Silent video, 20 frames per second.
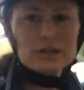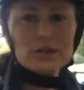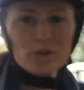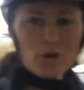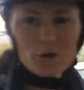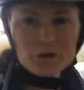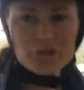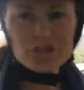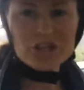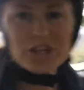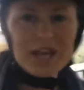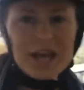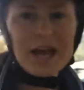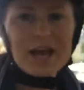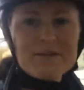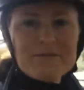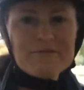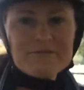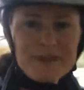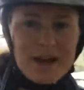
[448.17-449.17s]
logic
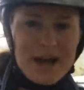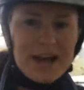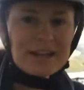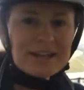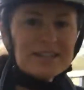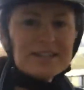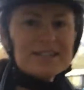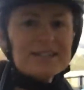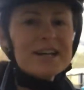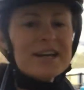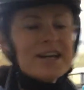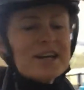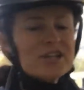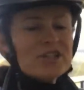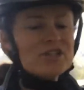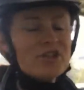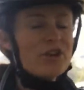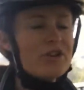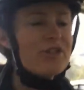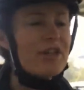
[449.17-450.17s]
and facts.
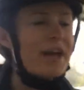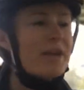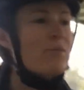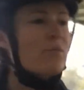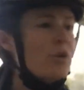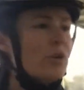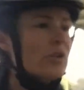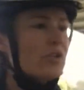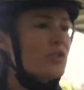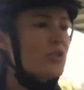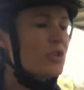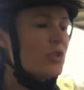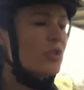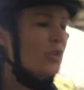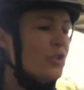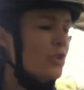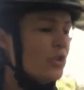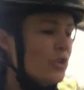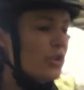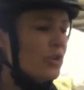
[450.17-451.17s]
So they want
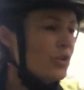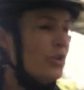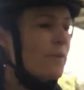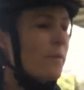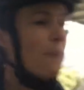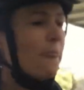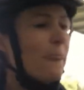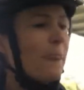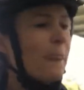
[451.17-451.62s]
to